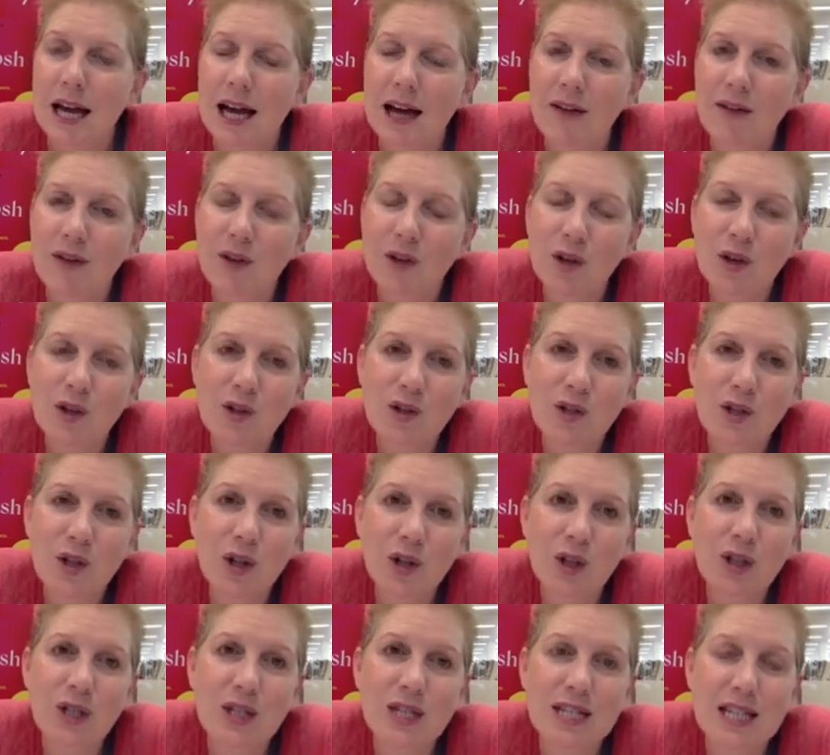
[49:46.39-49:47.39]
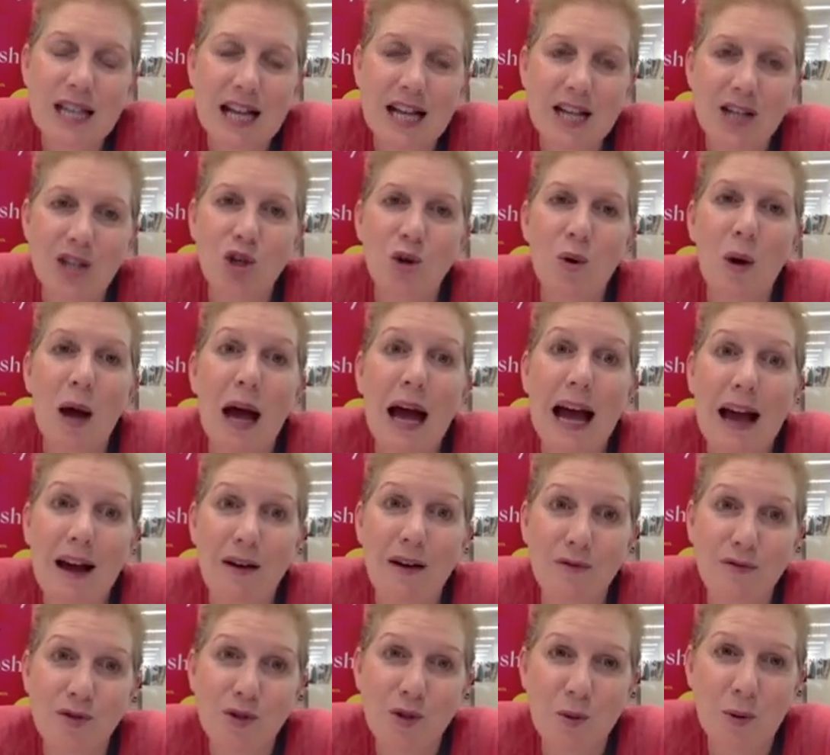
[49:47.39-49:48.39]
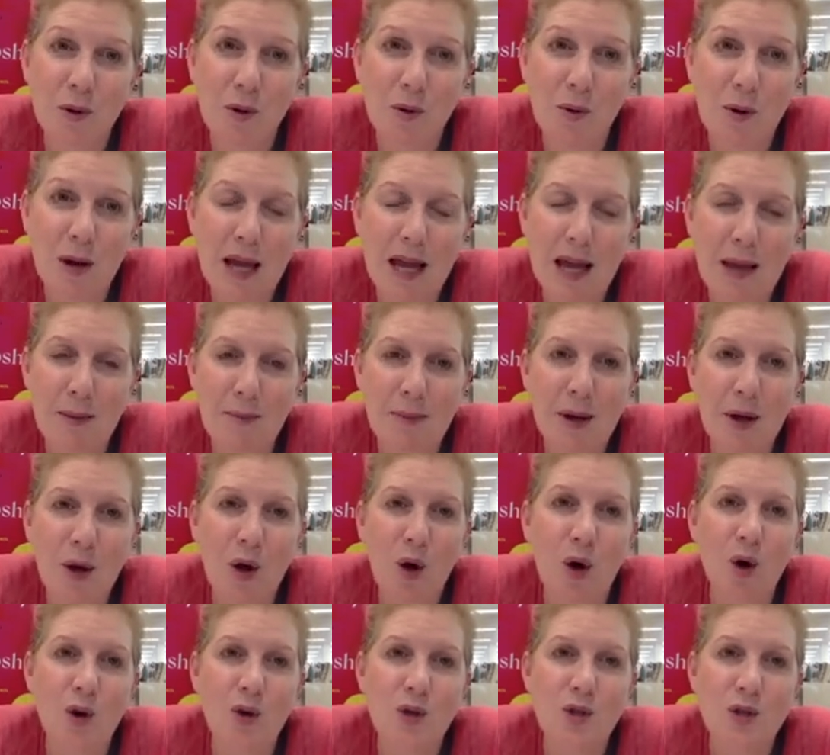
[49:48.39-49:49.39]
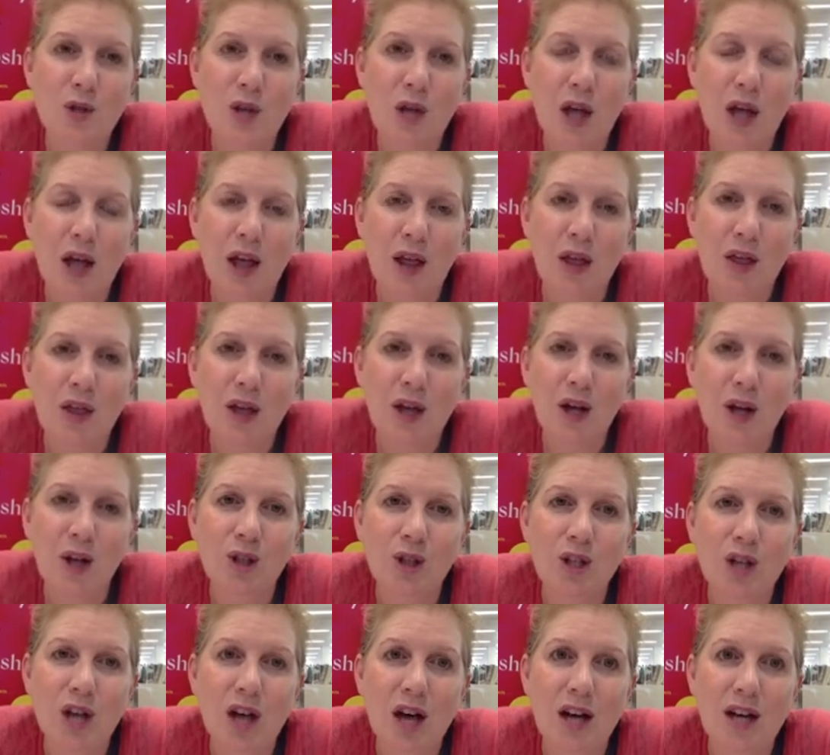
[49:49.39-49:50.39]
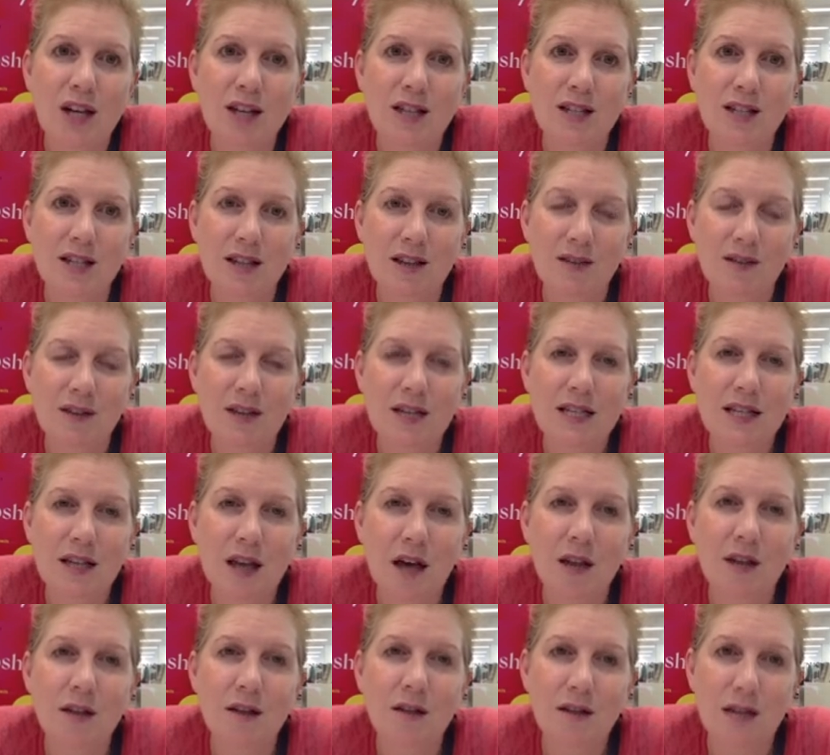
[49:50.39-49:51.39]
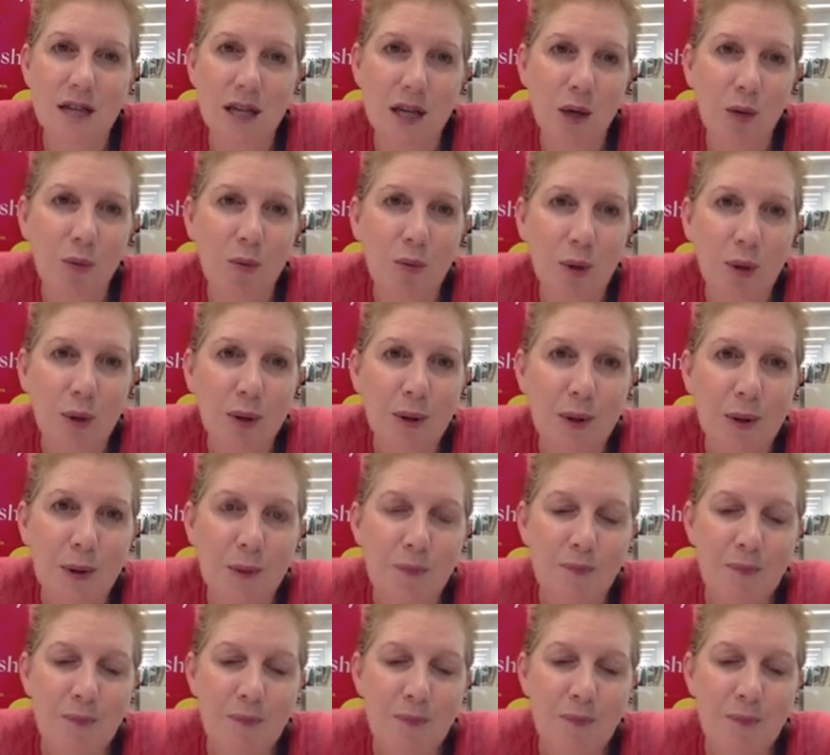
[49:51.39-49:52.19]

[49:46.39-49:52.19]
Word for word: And the consultant said, you have to agree because the alternative is unthinkable.